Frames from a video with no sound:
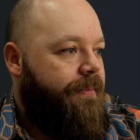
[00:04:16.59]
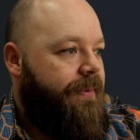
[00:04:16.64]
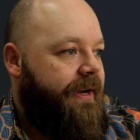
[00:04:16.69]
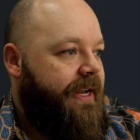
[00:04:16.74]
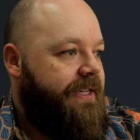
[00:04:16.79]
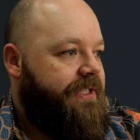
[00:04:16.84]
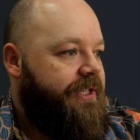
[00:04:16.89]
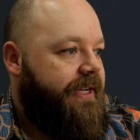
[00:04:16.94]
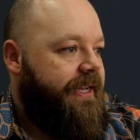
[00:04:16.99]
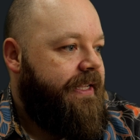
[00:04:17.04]
And
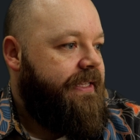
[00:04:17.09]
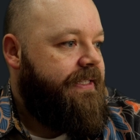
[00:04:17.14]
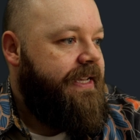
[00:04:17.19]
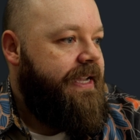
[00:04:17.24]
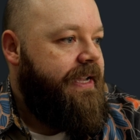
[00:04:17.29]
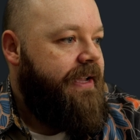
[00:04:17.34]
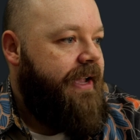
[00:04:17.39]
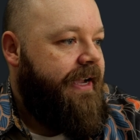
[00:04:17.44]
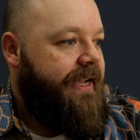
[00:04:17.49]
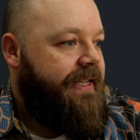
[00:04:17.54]
as you can
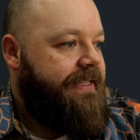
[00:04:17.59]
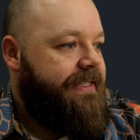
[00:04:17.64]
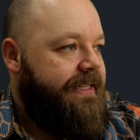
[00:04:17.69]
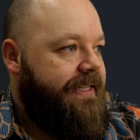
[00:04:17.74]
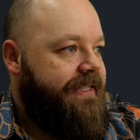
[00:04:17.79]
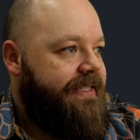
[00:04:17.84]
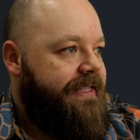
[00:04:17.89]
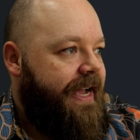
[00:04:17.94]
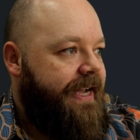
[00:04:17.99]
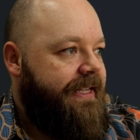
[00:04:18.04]
see, I can see
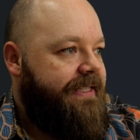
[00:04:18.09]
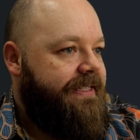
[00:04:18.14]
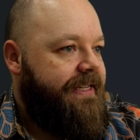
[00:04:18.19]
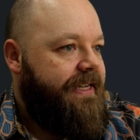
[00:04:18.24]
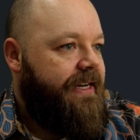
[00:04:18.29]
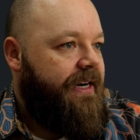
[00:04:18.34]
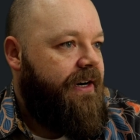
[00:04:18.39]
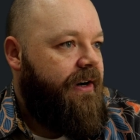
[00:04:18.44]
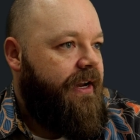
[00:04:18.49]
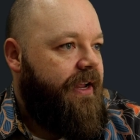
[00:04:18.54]
the slides
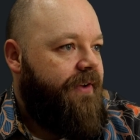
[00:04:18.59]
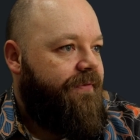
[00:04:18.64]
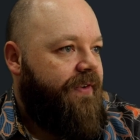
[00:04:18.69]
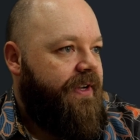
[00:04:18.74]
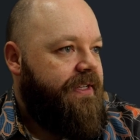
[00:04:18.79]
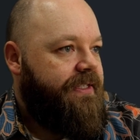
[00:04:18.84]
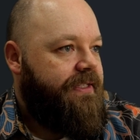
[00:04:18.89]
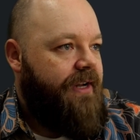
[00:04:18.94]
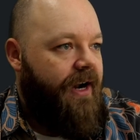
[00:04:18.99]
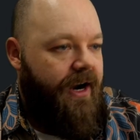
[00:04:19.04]
here. If
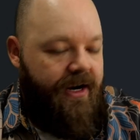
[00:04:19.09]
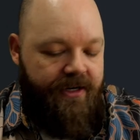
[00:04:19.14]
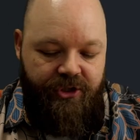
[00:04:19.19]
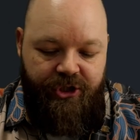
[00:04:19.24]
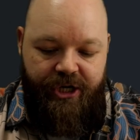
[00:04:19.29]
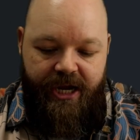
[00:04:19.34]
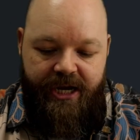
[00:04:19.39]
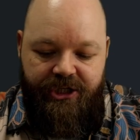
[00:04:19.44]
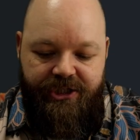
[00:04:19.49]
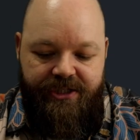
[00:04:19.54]
I start
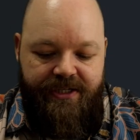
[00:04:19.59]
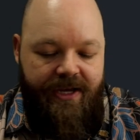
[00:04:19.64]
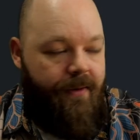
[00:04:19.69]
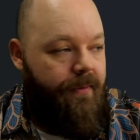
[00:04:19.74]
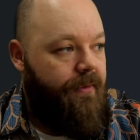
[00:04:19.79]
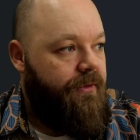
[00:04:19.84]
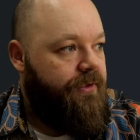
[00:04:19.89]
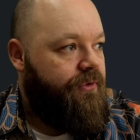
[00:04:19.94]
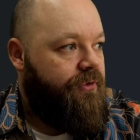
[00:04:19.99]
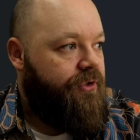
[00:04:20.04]
change
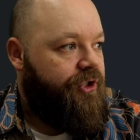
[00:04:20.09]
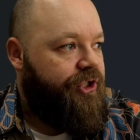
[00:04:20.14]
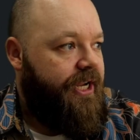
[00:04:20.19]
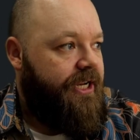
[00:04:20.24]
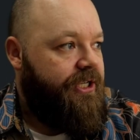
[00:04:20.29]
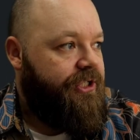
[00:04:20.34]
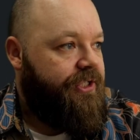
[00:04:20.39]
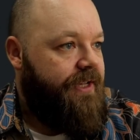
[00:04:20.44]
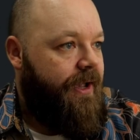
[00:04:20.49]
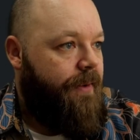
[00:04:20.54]
some to
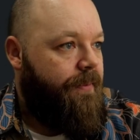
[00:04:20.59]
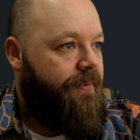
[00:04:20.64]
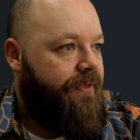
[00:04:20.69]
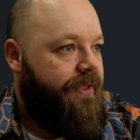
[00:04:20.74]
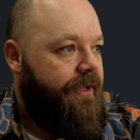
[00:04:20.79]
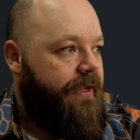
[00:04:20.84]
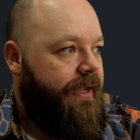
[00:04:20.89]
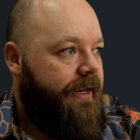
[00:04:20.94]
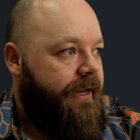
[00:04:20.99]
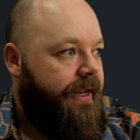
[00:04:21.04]
change
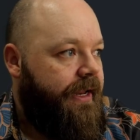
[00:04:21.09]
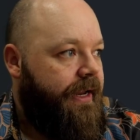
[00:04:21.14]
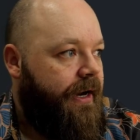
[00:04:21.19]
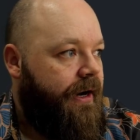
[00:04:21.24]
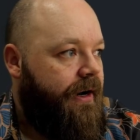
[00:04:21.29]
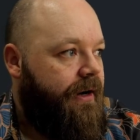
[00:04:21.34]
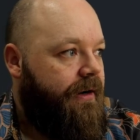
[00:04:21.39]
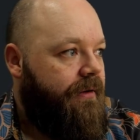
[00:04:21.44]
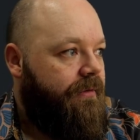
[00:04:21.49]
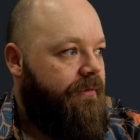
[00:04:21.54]
something in
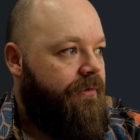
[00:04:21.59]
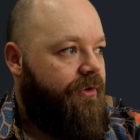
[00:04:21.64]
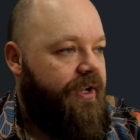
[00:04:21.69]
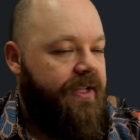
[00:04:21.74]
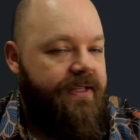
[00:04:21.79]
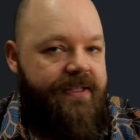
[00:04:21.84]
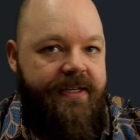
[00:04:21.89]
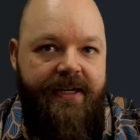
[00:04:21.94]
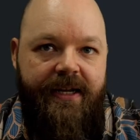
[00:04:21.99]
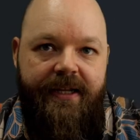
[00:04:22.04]
here, you
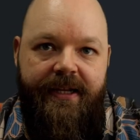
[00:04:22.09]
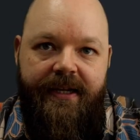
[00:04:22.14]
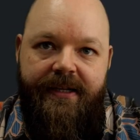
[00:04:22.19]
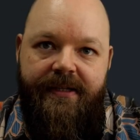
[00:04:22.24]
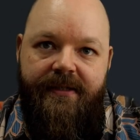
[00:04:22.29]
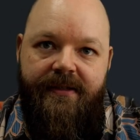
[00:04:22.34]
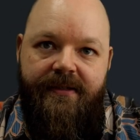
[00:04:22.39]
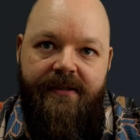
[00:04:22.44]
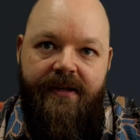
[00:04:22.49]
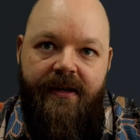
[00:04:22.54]
can see that
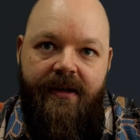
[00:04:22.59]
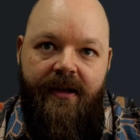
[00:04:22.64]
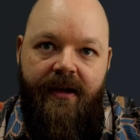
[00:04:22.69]
it's